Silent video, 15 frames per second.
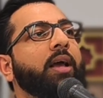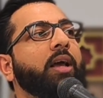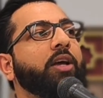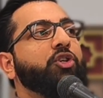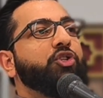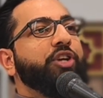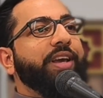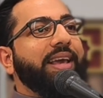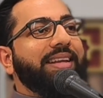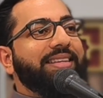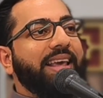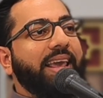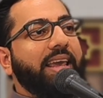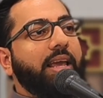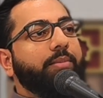she can
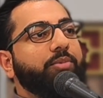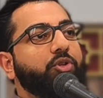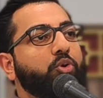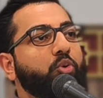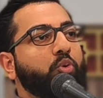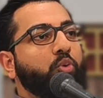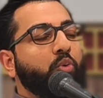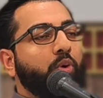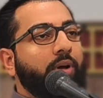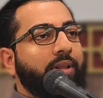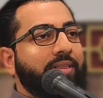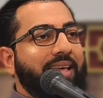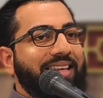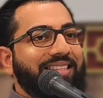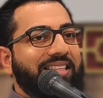take him to
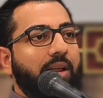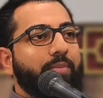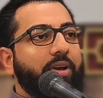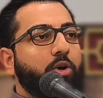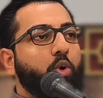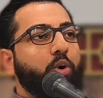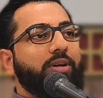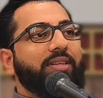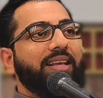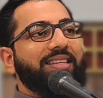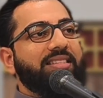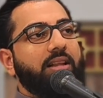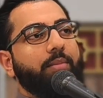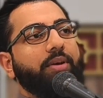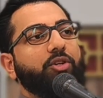the Islamic court, the
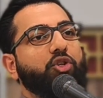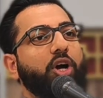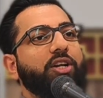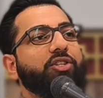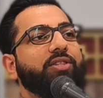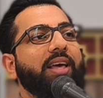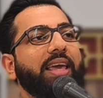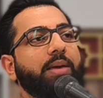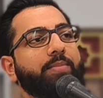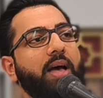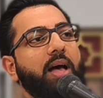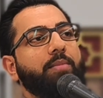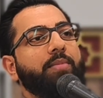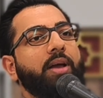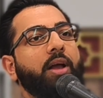Islamic judge, the
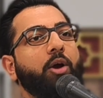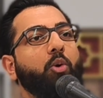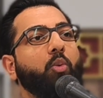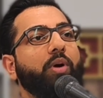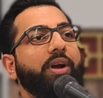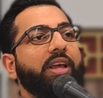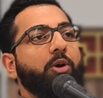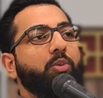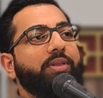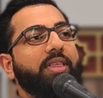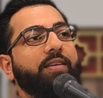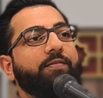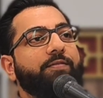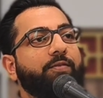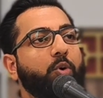imam, where he would
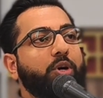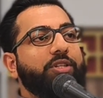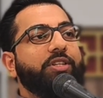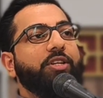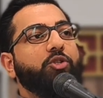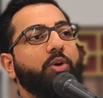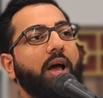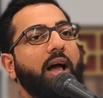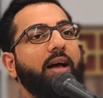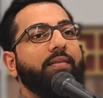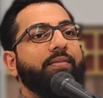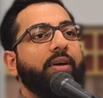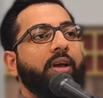then force her to have